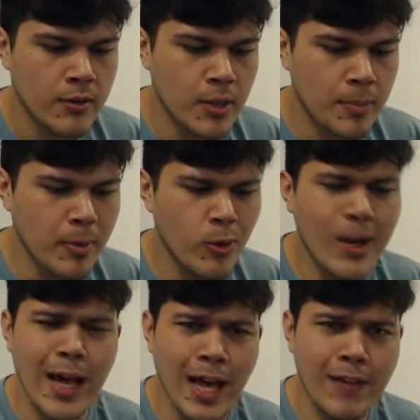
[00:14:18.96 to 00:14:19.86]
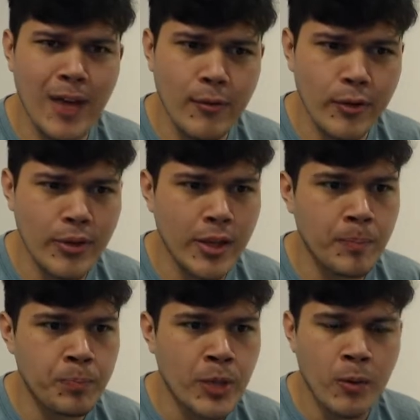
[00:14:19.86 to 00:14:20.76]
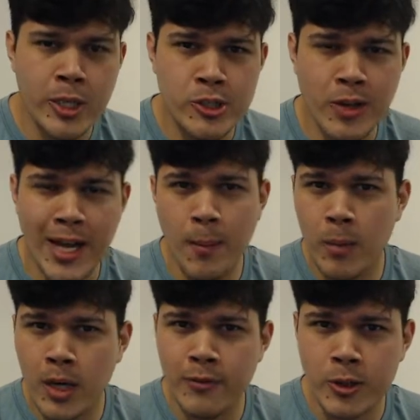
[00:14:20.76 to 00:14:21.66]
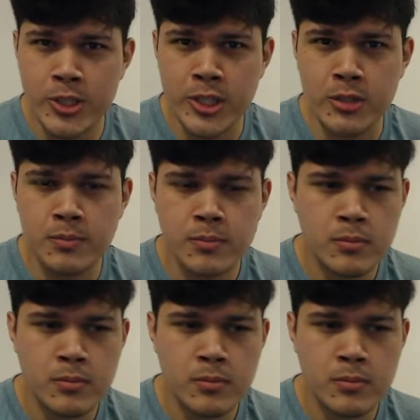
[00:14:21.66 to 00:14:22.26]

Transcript: people who have everything, want to try out my version